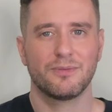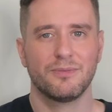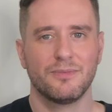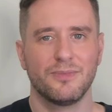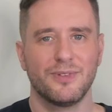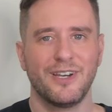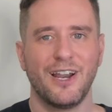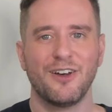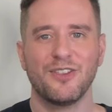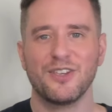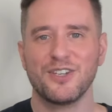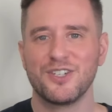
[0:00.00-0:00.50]

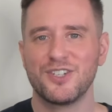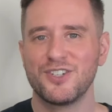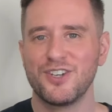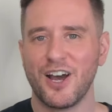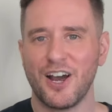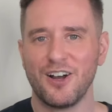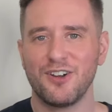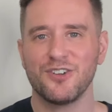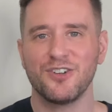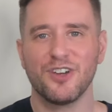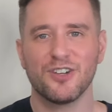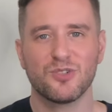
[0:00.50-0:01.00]
Now, this
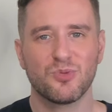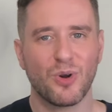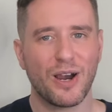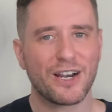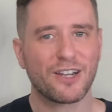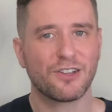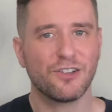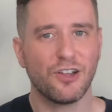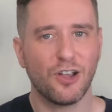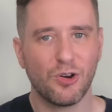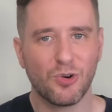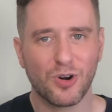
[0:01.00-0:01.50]
style does
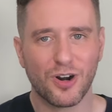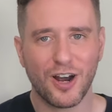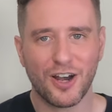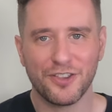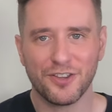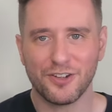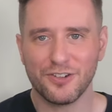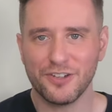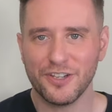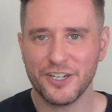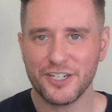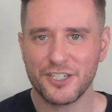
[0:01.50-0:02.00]
rank lower on
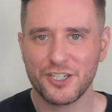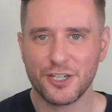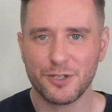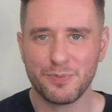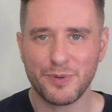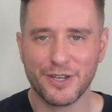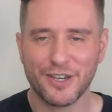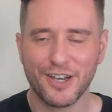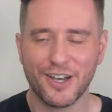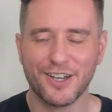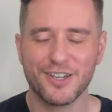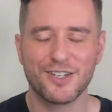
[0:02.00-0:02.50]
the list just
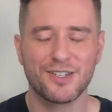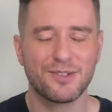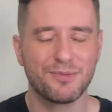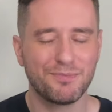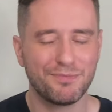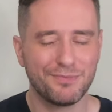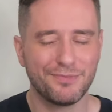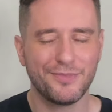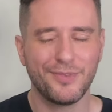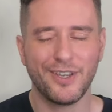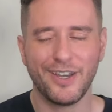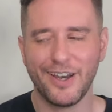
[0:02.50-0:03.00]
because
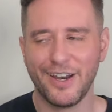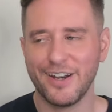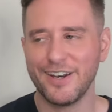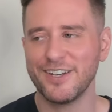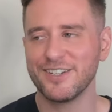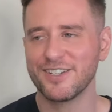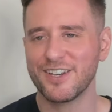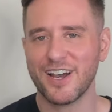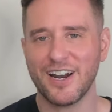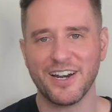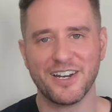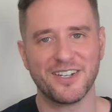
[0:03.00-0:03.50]
It is
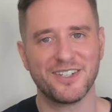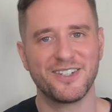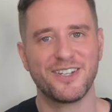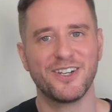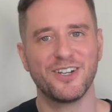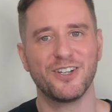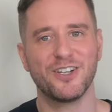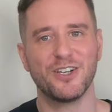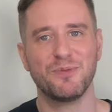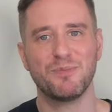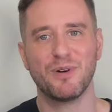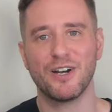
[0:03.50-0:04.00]
kind of
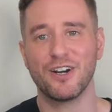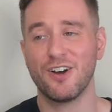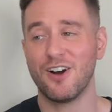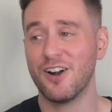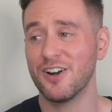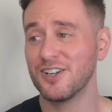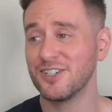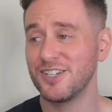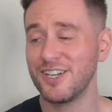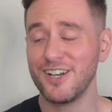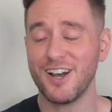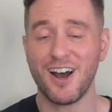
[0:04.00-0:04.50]
silly, but
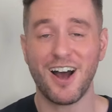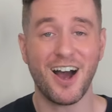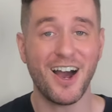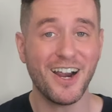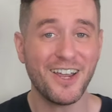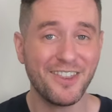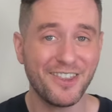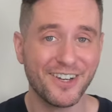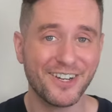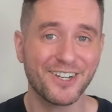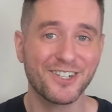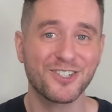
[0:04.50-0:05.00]
honestly, I
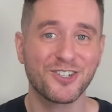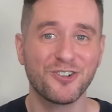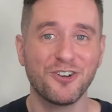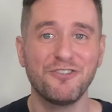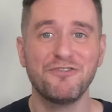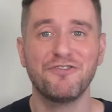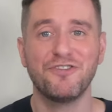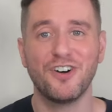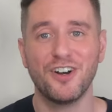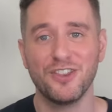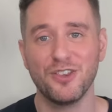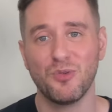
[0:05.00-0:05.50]
think it's good
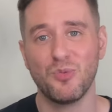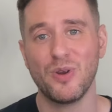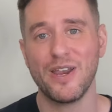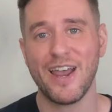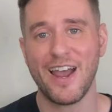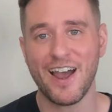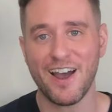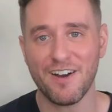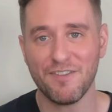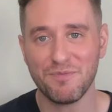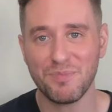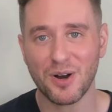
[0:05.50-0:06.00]
fun that we
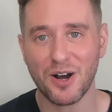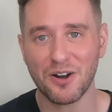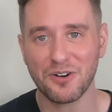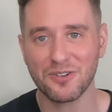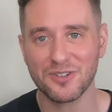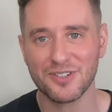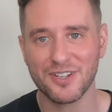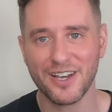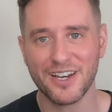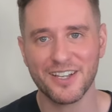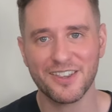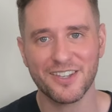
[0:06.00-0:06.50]
have
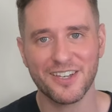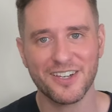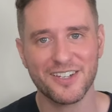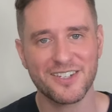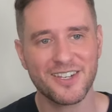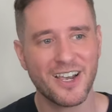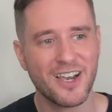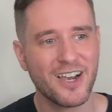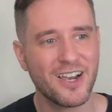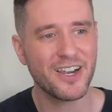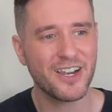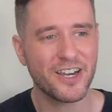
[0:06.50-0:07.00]
bottles like this.
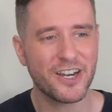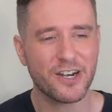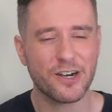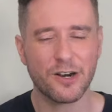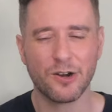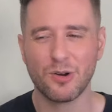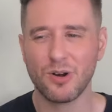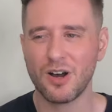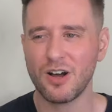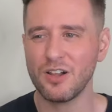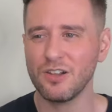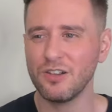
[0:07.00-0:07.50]
You
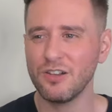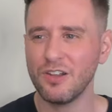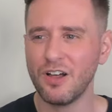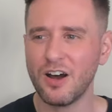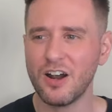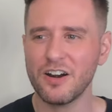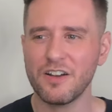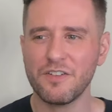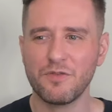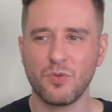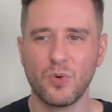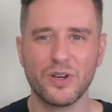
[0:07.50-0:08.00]
know, a
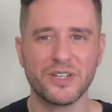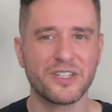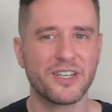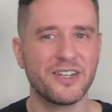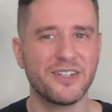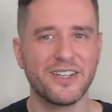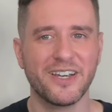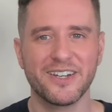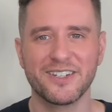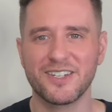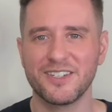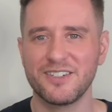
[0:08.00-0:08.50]
lot of whiskey
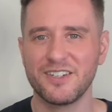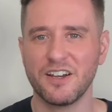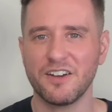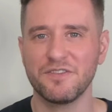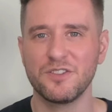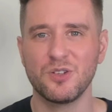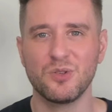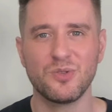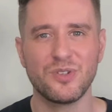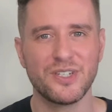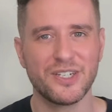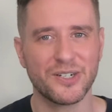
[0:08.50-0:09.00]
takes itself
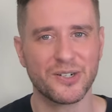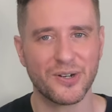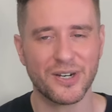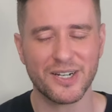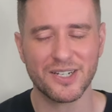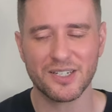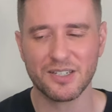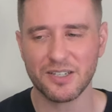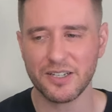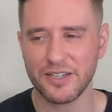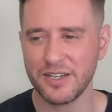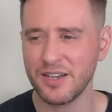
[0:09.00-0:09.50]
too
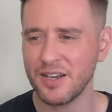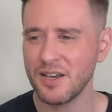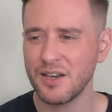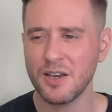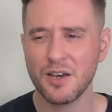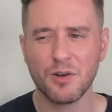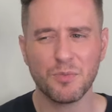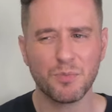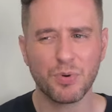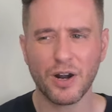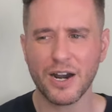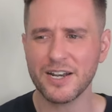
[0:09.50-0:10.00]
seriously.
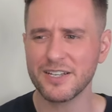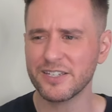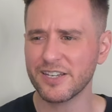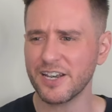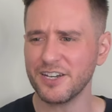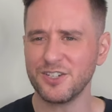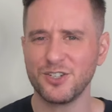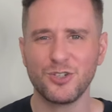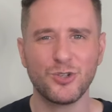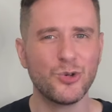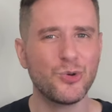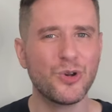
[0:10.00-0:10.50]
Brands
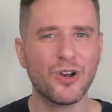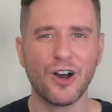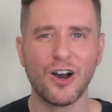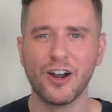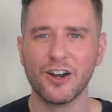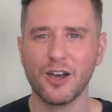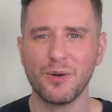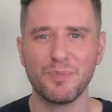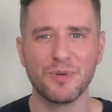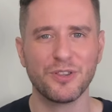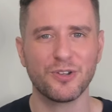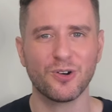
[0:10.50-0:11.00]
get too caught
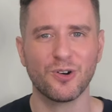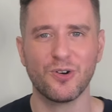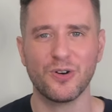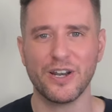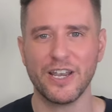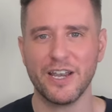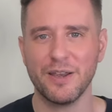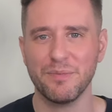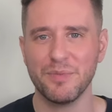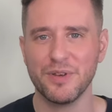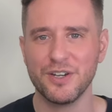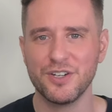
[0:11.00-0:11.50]
up in their own
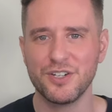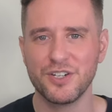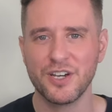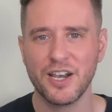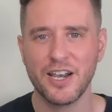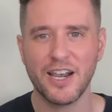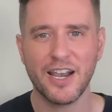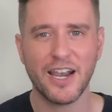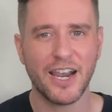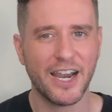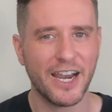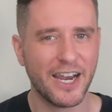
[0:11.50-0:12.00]
image.
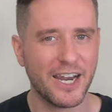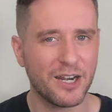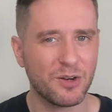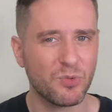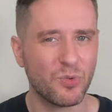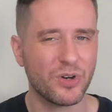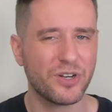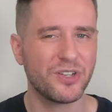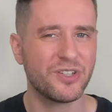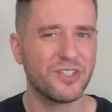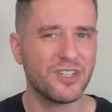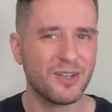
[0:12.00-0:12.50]
And
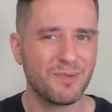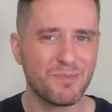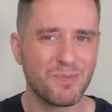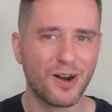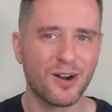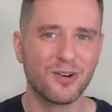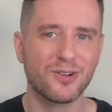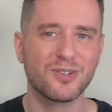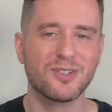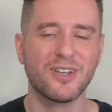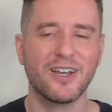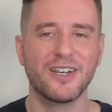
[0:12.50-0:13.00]
when you see
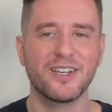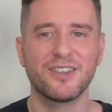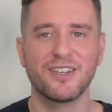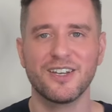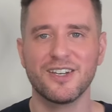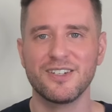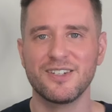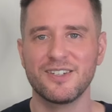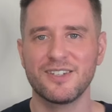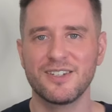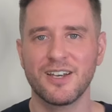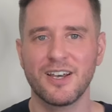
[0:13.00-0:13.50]
bottles like
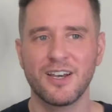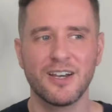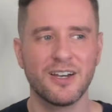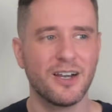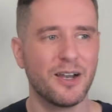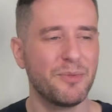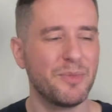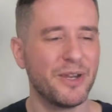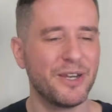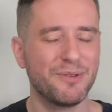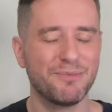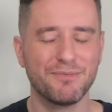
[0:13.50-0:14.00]
this, I
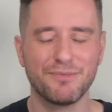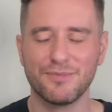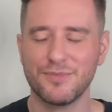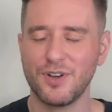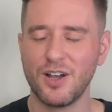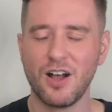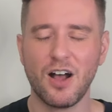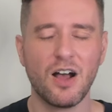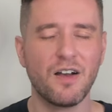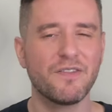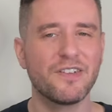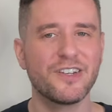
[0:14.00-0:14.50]
mean,
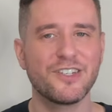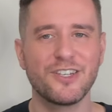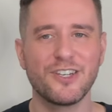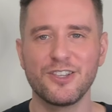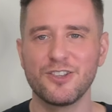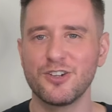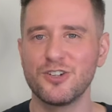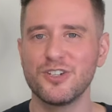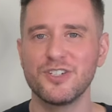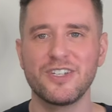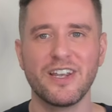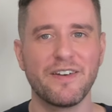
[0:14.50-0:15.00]
obviously
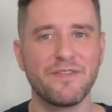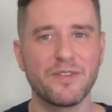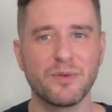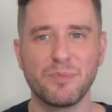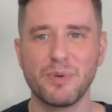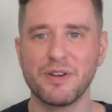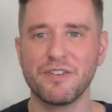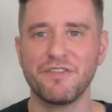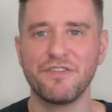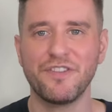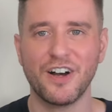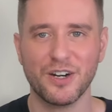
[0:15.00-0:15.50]
they're just having a bit
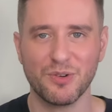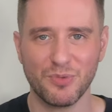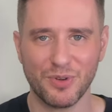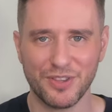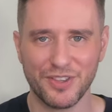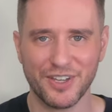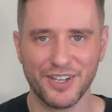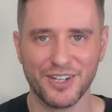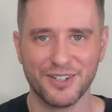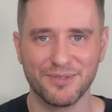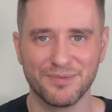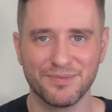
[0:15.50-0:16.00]
of fun with
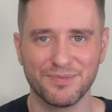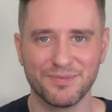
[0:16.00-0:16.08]
it.